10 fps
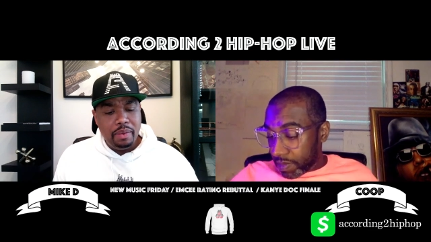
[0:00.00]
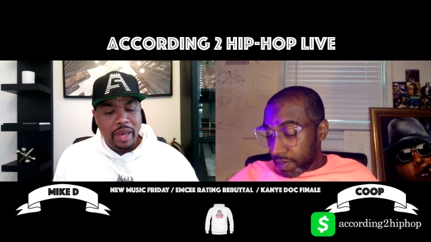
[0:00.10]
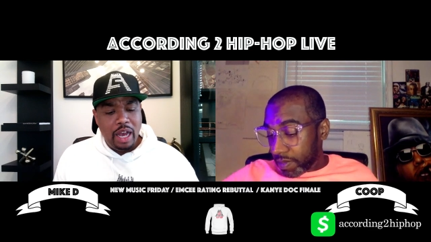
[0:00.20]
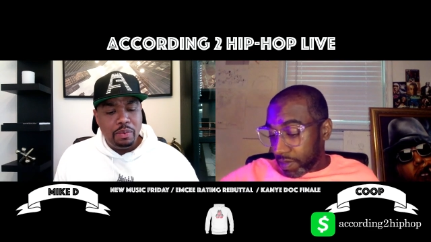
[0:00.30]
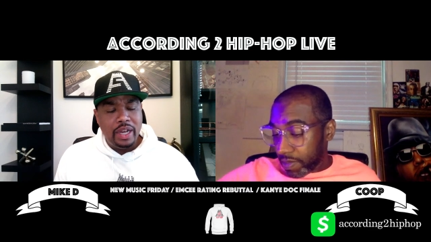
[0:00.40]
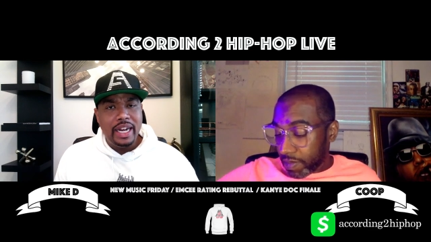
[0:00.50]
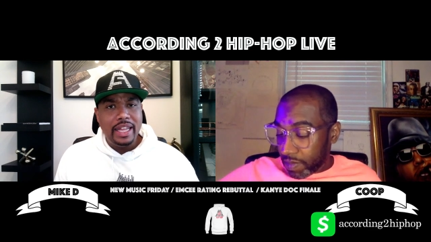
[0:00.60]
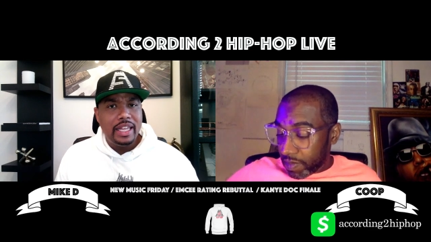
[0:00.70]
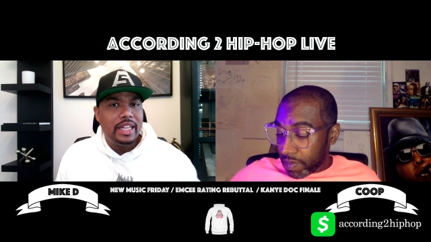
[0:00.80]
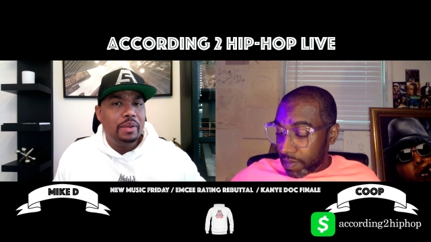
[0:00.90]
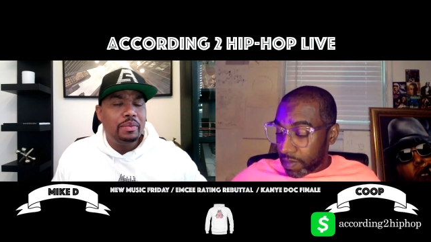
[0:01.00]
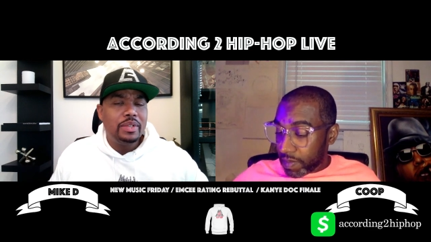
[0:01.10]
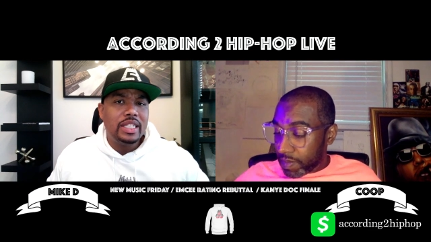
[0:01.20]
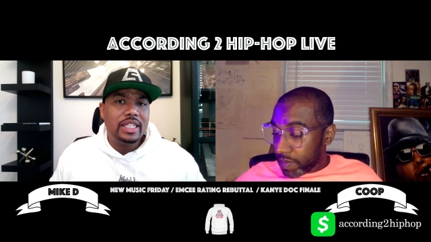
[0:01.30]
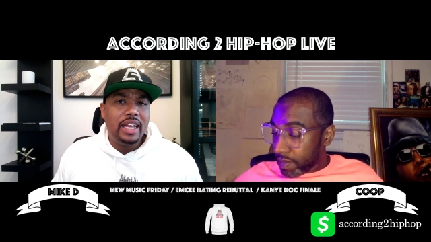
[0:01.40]
Speaker 1: in Bad Boy. And I think
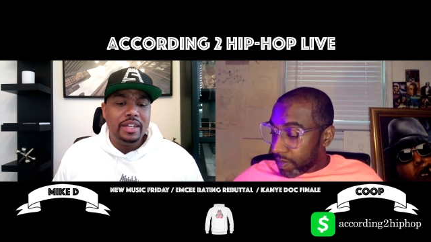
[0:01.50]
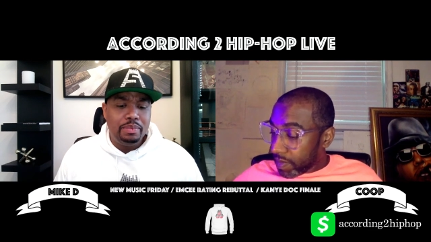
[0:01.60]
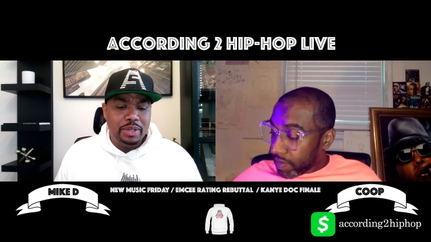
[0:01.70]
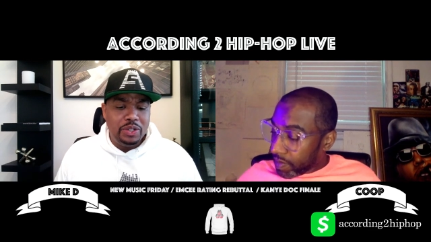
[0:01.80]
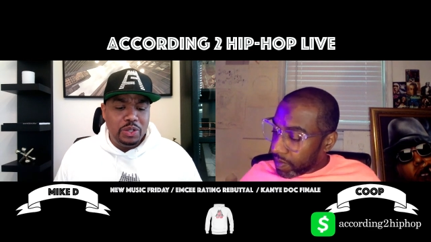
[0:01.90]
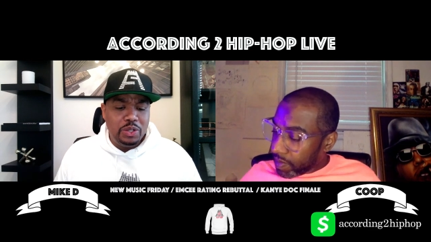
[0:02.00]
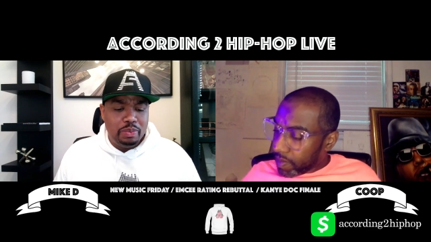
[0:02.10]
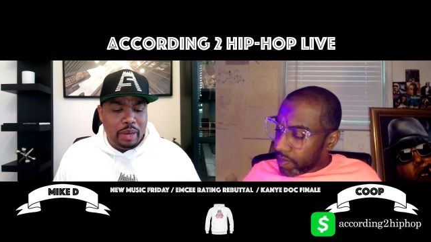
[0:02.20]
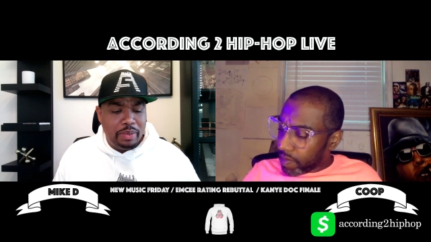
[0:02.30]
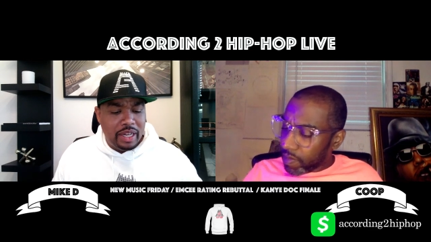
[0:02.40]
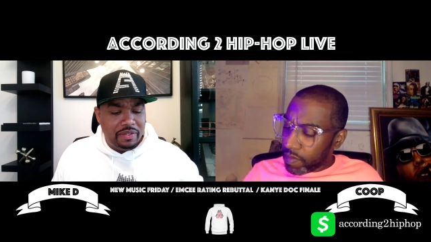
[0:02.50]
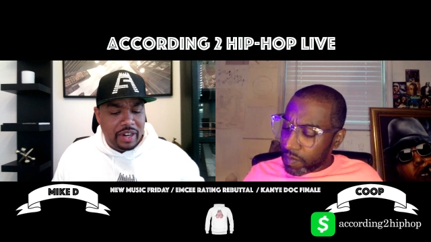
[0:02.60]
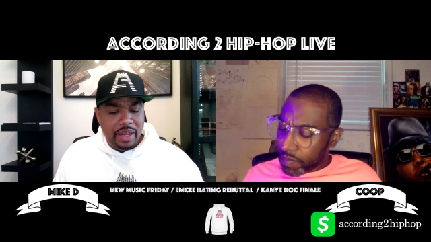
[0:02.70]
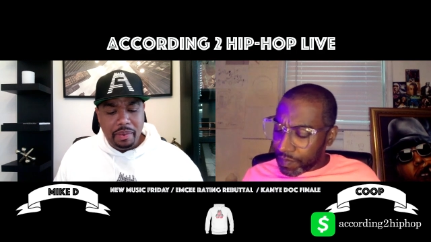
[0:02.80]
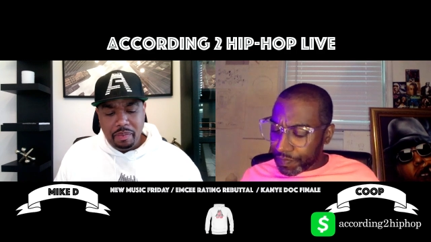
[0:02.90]
that was executive produced by
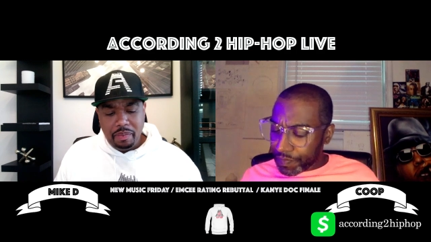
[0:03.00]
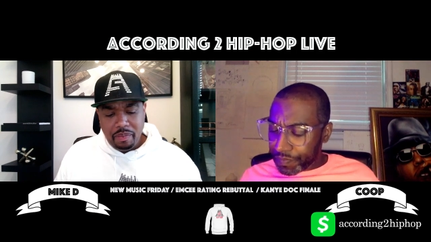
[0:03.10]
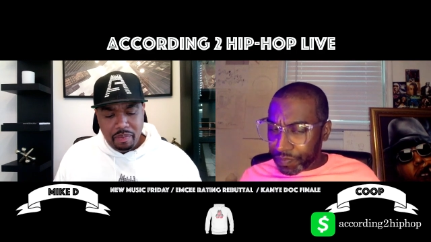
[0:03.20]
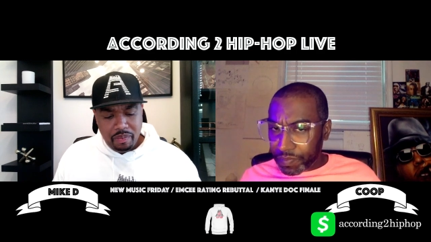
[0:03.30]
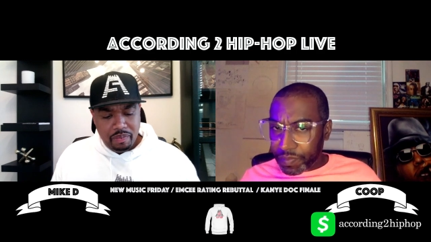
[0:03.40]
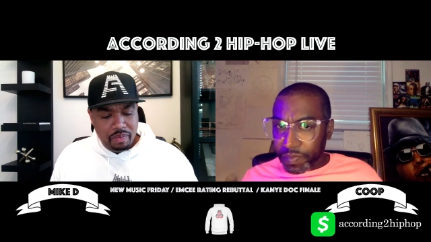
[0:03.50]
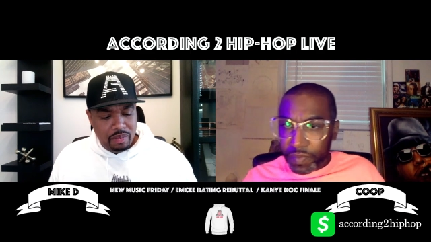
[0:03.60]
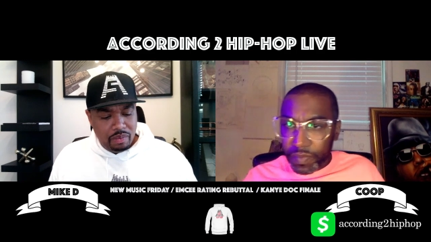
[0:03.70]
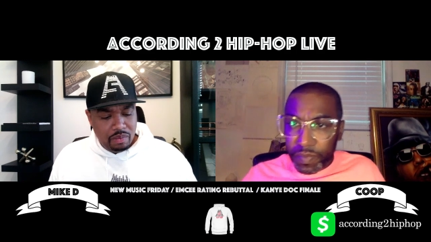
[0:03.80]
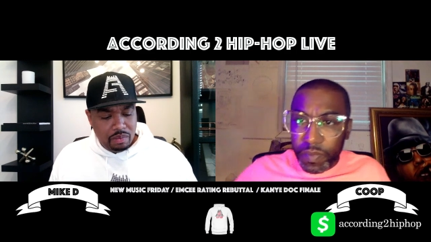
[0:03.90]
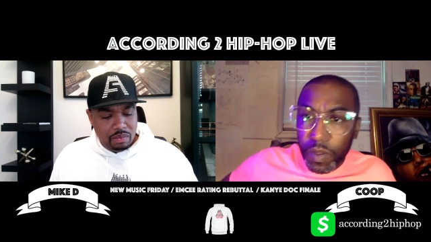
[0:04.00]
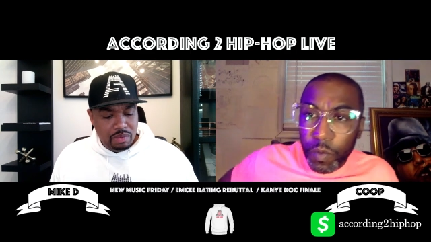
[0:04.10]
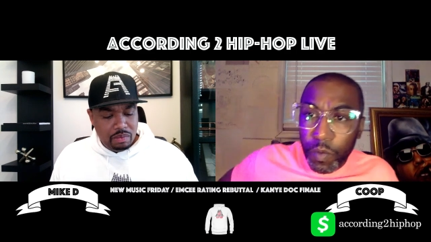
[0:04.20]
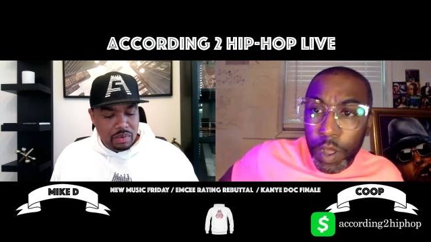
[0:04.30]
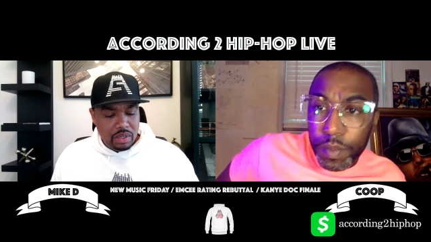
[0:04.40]
Puff, right?
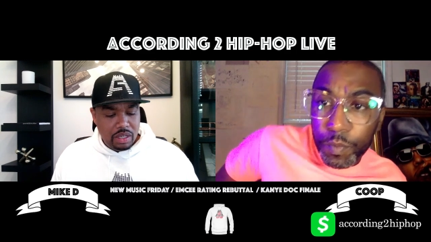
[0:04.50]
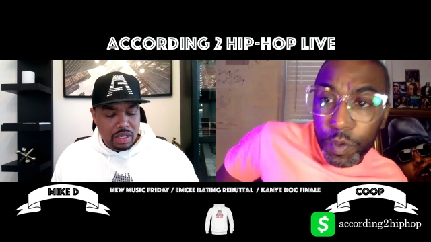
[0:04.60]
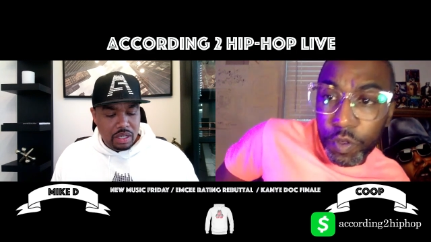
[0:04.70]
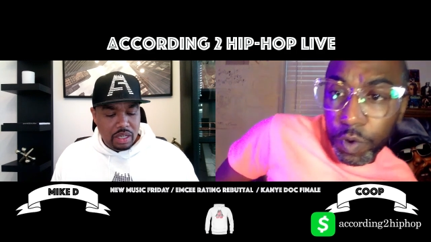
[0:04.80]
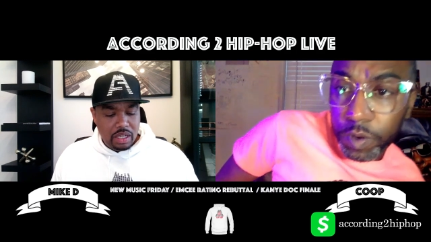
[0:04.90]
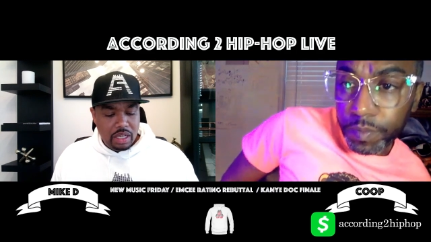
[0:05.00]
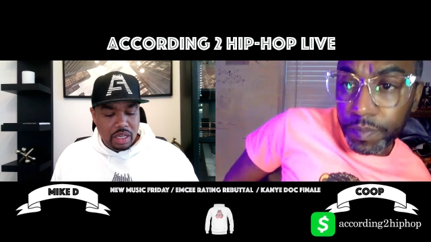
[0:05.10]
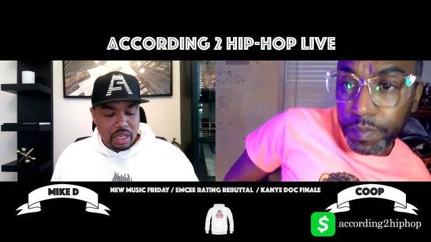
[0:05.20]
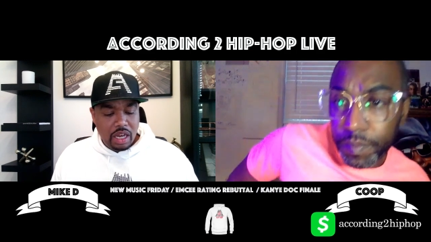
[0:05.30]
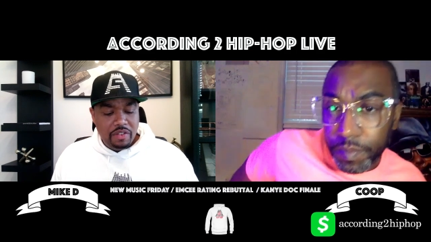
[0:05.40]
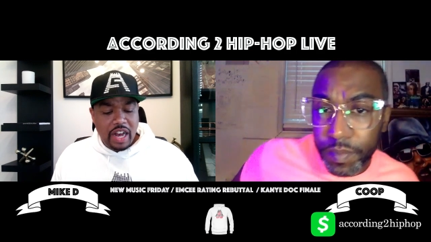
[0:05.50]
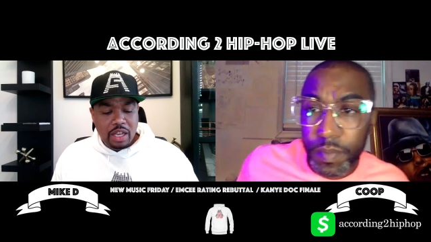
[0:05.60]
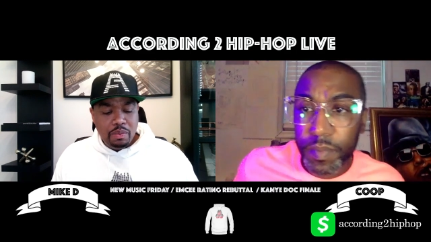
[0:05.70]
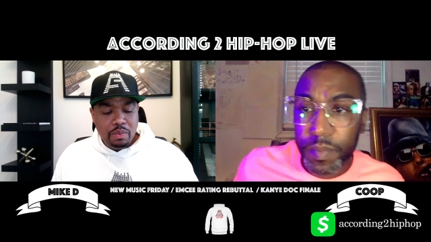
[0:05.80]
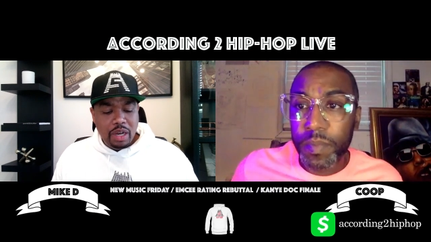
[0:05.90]
What? Which one? Uh,
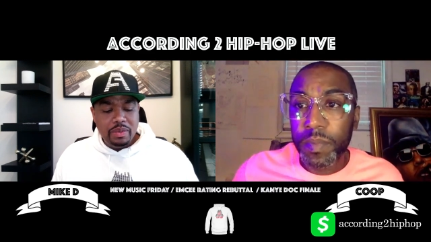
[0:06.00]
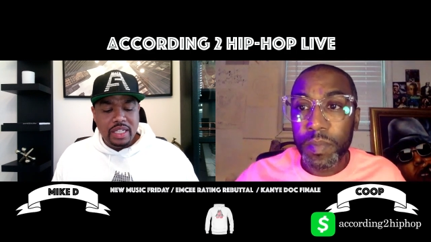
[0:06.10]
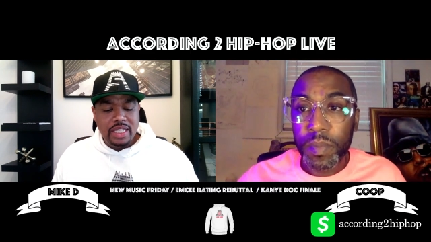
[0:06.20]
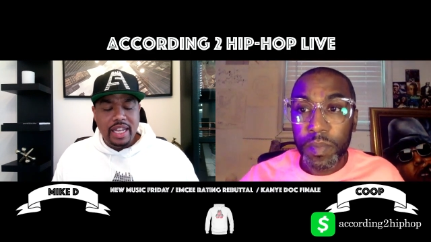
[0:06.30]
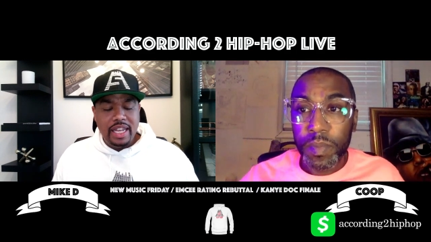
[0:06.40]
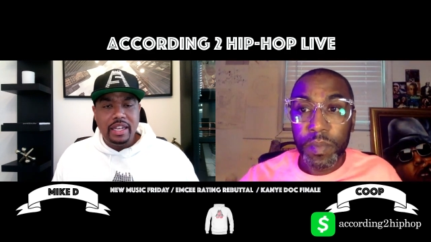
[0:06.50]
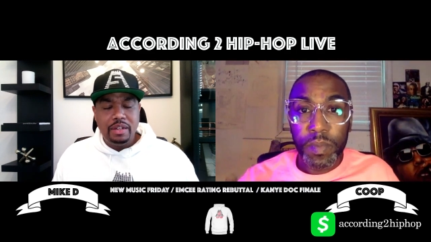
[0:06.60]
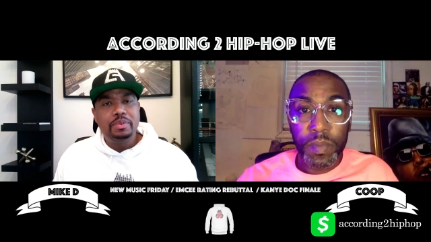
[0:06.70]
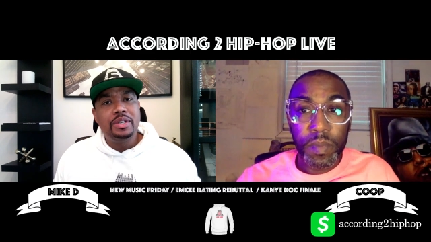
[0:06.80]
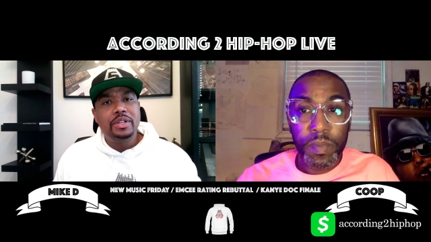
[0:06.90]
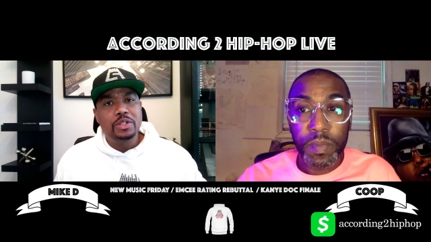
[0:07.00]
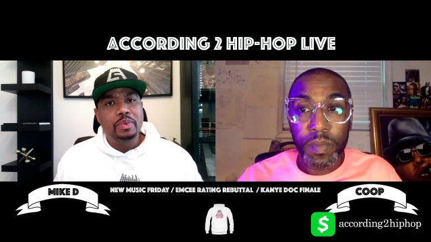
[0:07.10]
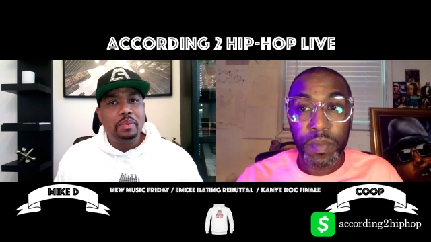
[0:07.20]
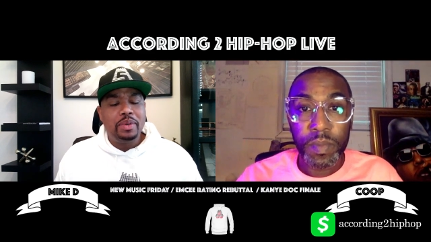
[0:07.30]
volume one was executive produced by